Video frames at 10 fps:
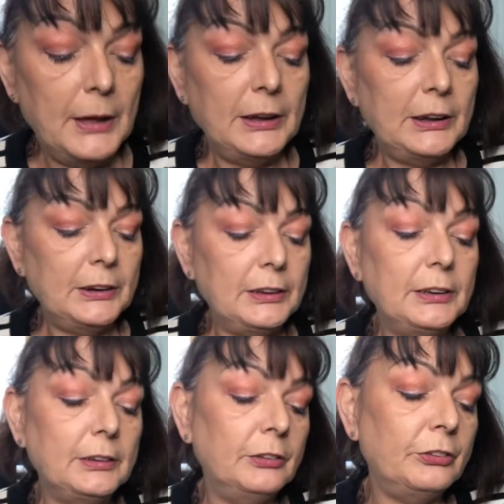It
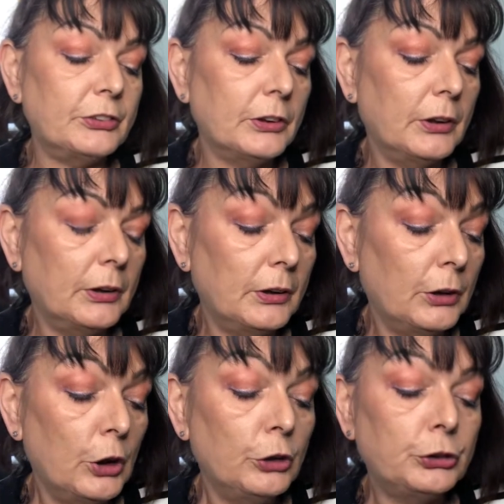is
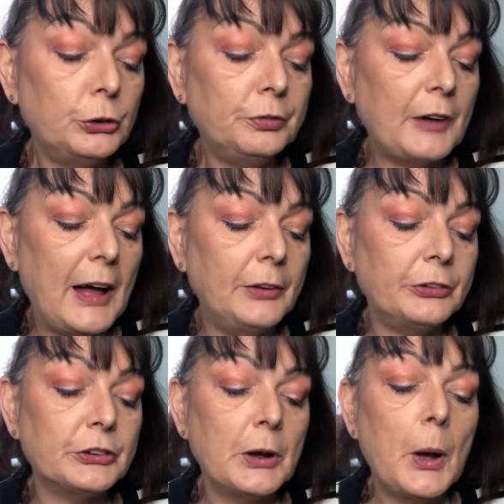Too
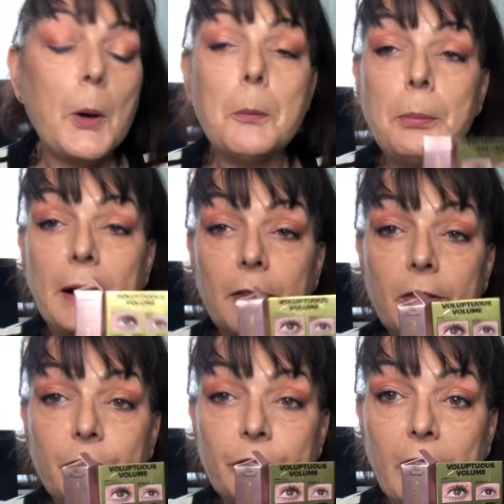Faced Better
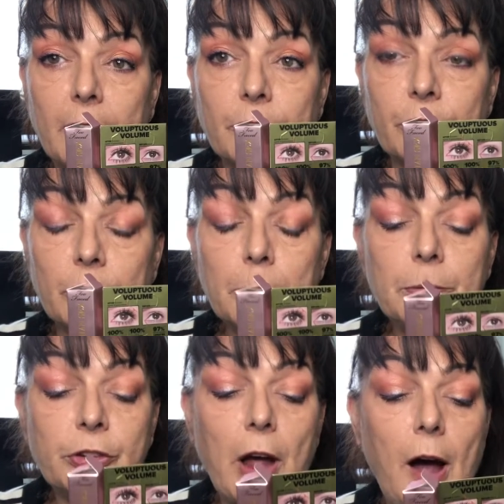Than Sex
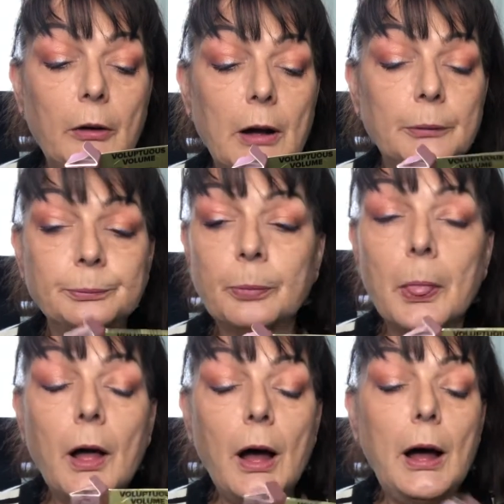mascara.
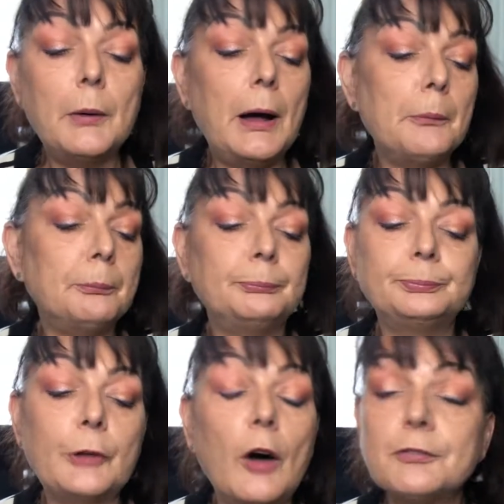
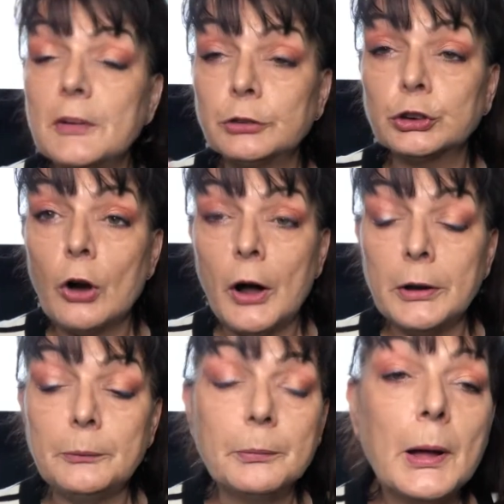I've never tried it.